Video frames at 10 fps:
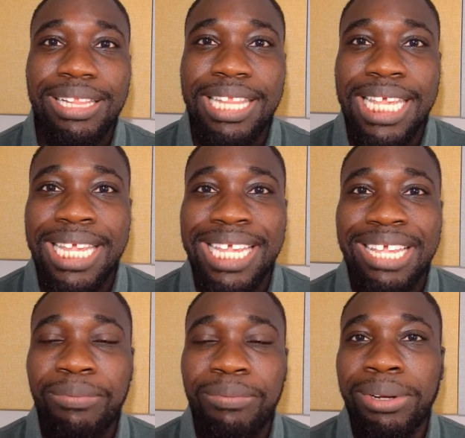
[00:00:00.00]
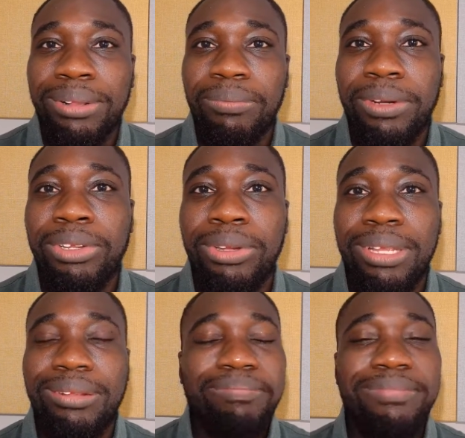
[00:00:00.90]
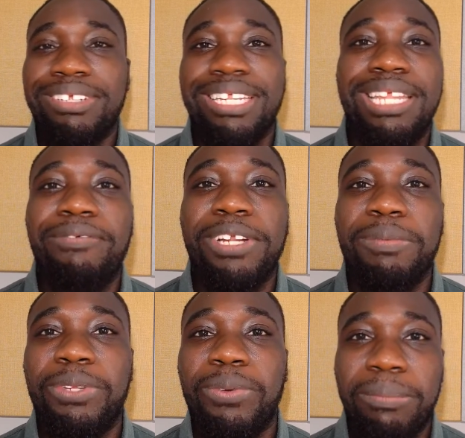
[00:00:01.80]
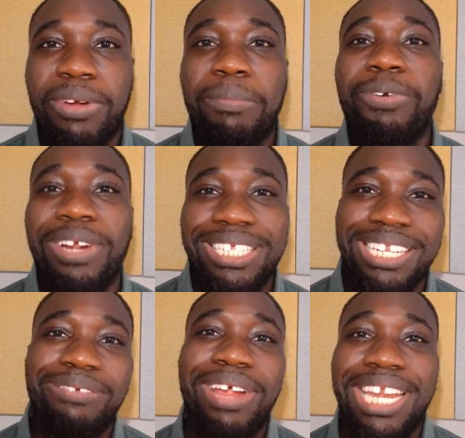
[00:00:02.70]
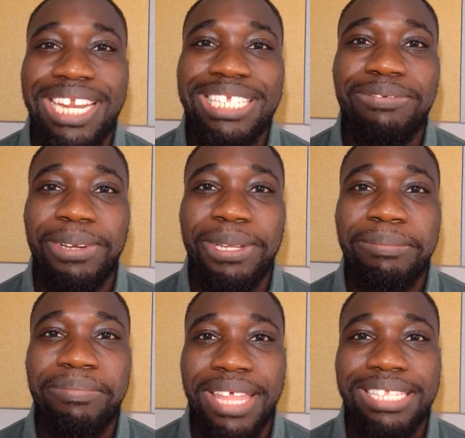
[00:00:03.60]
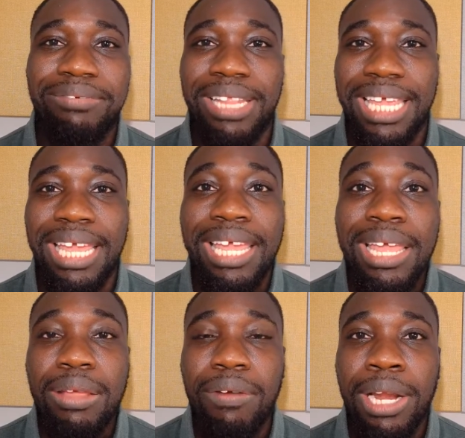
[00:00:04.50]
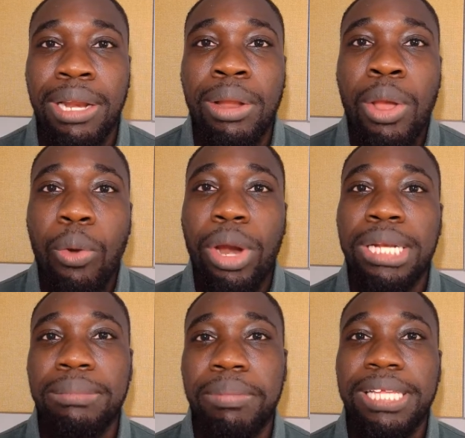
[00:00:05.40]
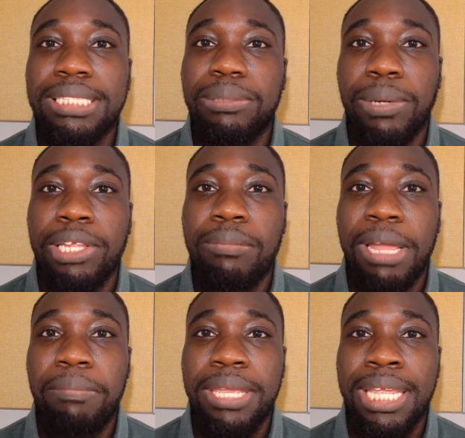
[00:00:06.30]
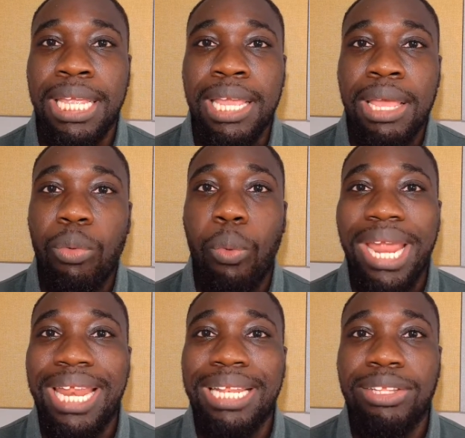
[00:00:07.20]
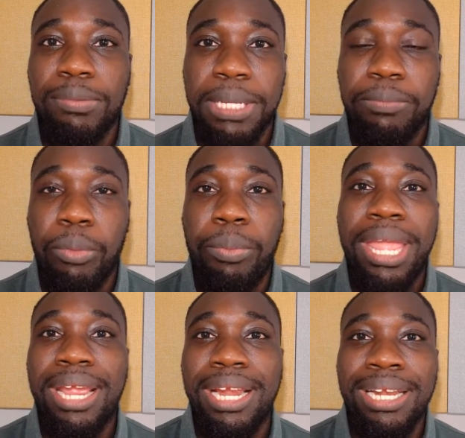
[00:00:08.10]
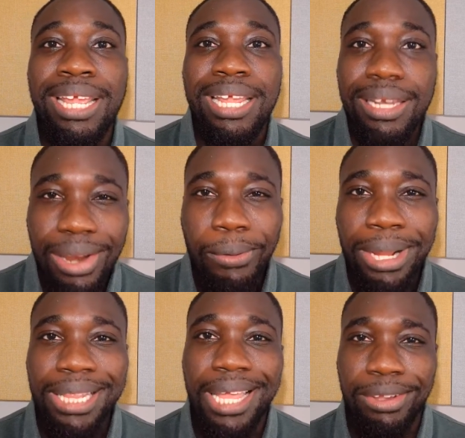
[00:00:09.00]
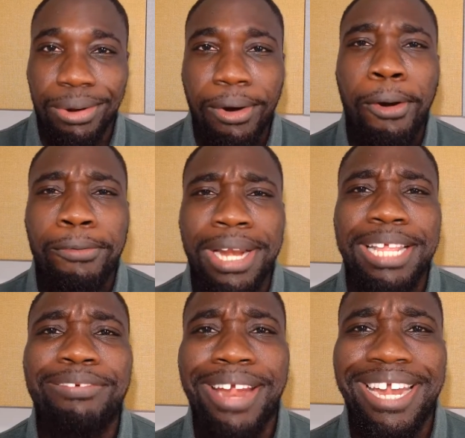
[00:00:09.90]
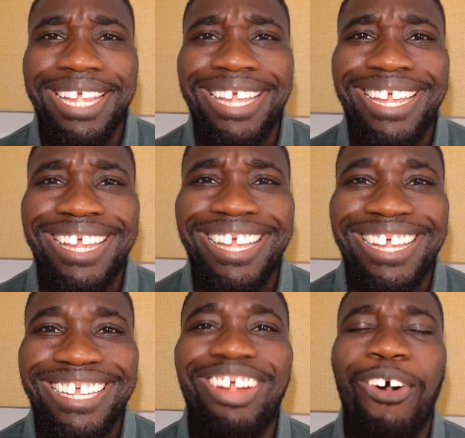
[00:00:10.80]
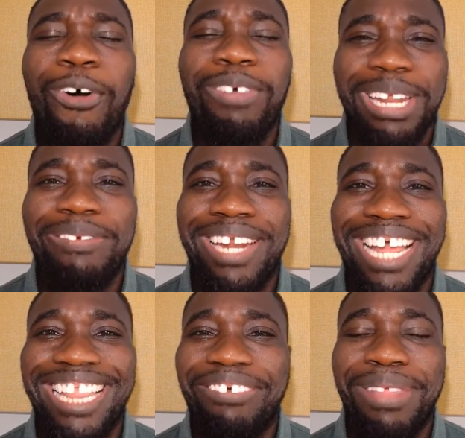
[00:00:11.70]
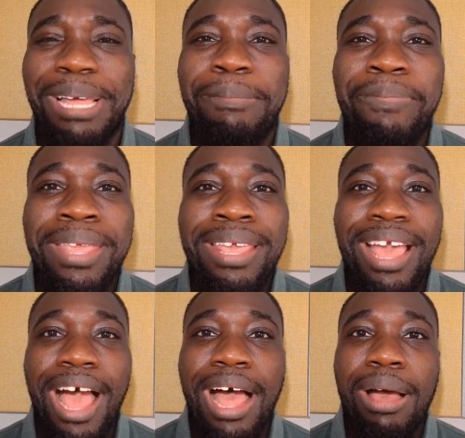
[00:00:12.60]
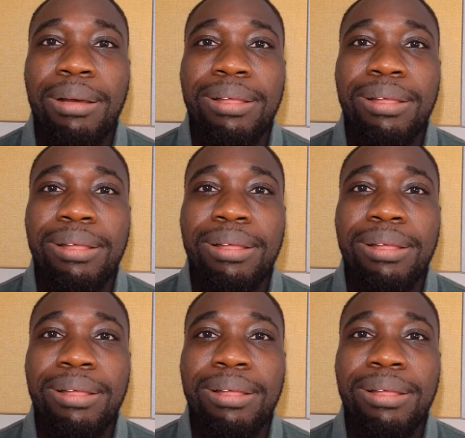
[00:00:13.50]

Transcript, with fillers: the where where you there's a difference between preparation and readiness for you. That's really it, right? Where are some places where you might be waiting to be prepared, knowing that you're already ready? You're already ready. I love that. Uh,